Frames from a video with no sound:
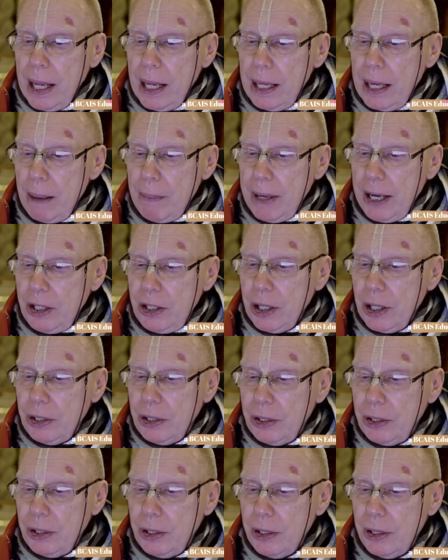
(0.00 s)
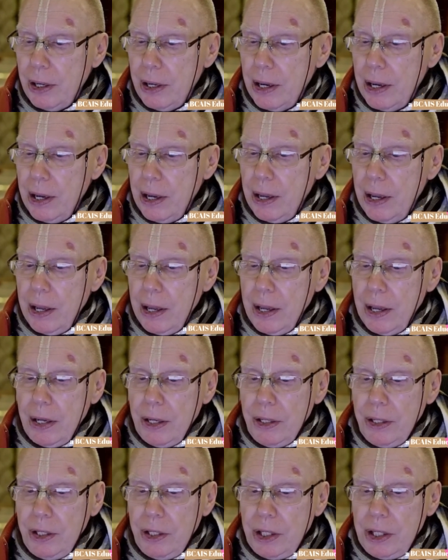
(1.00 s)
Let me just
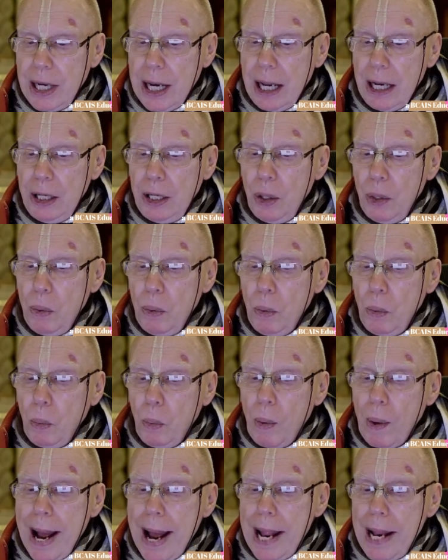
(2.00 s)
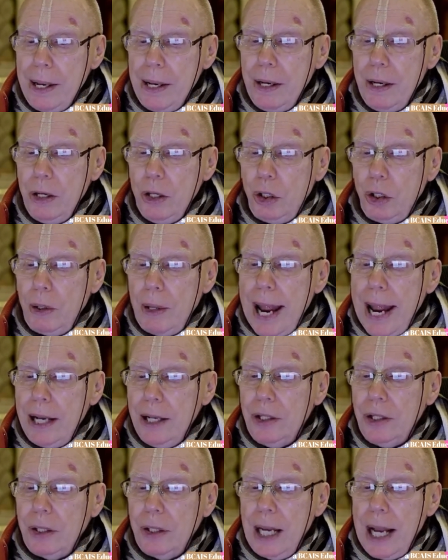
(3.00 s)
tell you one
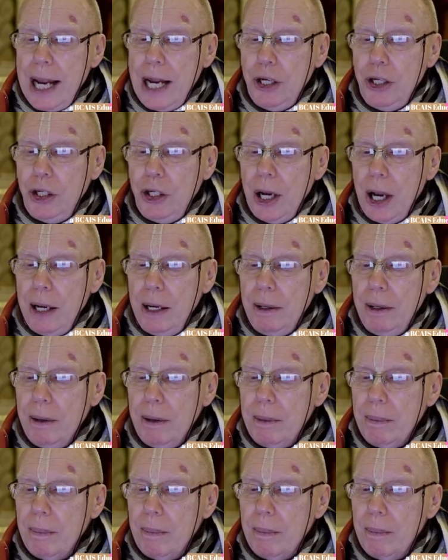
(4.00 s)
translation